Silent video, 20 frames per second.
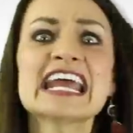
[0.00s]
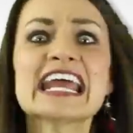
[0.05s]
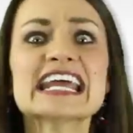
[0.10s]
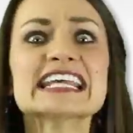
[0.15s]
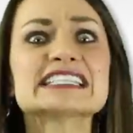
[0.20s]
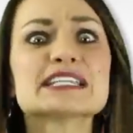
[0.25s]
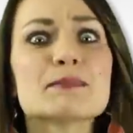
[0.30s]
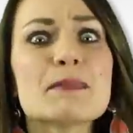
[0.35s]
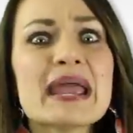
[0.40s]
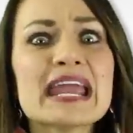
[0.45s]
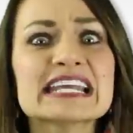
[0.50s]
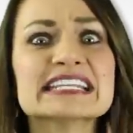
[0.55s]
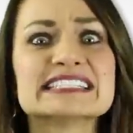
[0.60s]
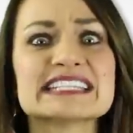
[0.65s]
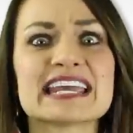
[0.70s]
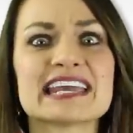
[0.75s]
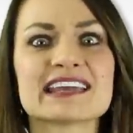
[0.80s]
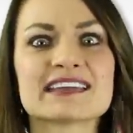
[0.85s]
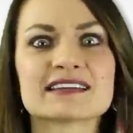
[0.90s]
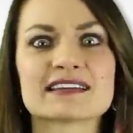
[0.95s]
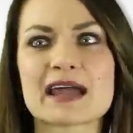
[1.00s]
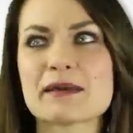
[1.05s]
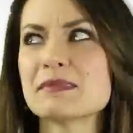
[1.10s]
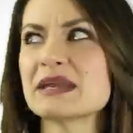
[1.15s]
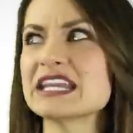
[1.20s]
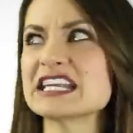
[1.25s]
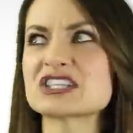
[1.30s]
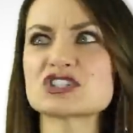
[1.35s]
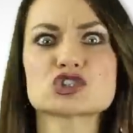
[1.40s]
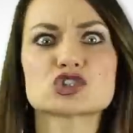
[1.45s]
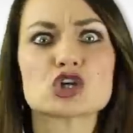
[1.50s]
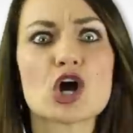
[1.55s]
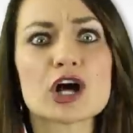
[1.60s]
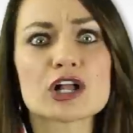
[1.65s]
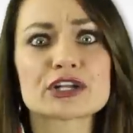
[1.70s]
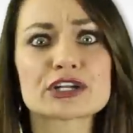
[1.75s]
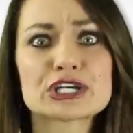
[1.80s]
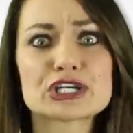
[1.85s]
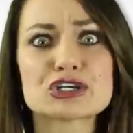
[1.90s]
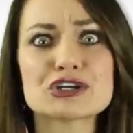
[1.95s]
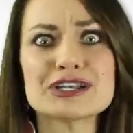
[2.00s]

It's amazing. I mean, it's chocolatey